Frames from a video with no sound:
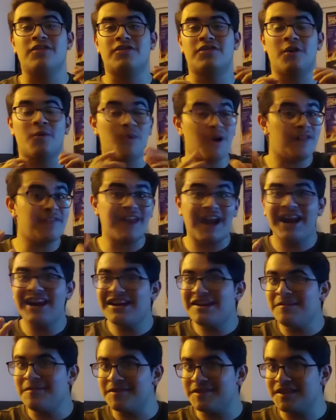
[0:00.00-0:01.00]
The one that I
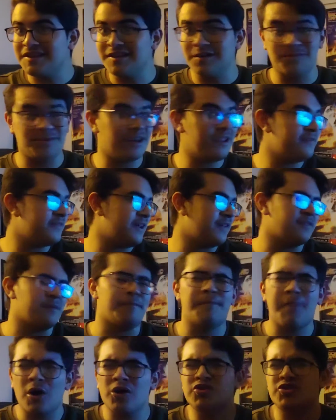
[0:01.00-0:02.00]
didn't even think they would even have the
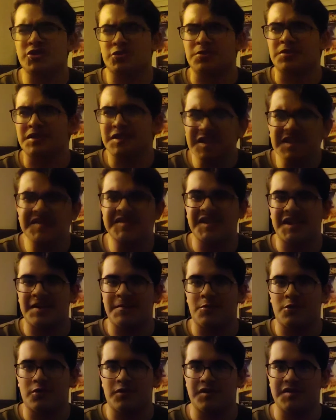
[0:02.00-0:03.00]
balls to release
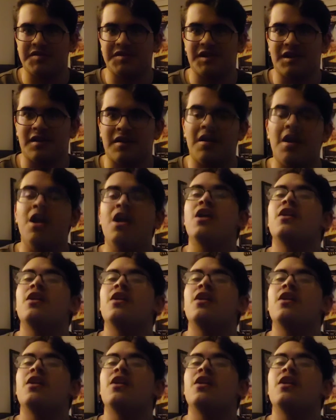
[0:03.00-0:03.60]
anymore this year.